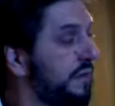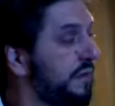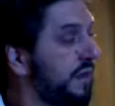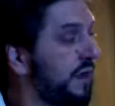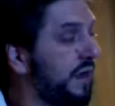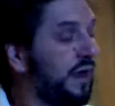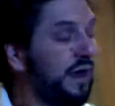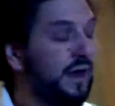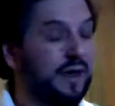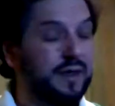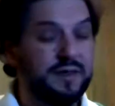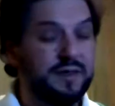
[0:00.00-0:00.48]

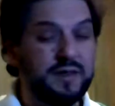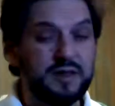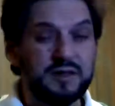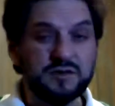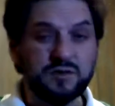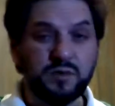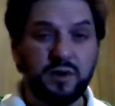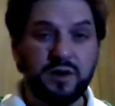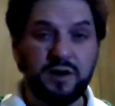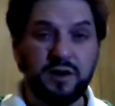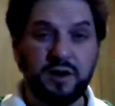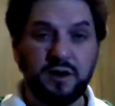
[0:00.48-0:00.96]
On
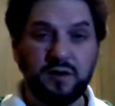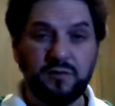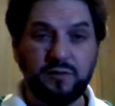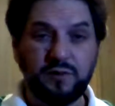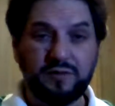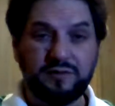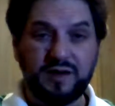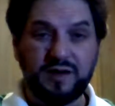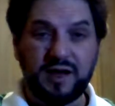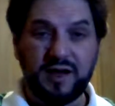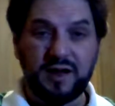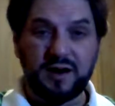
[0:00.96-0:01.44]
this one here,
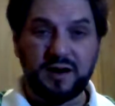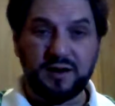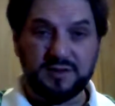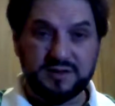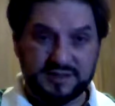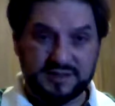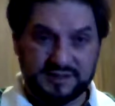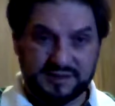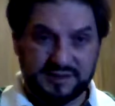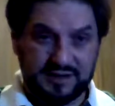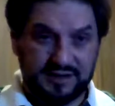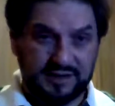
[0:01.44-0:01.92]
we've got our
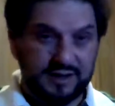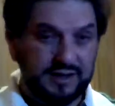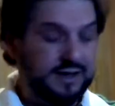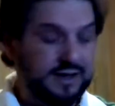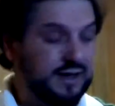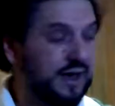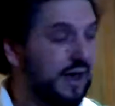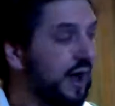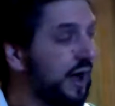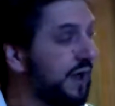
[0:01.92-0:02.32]
C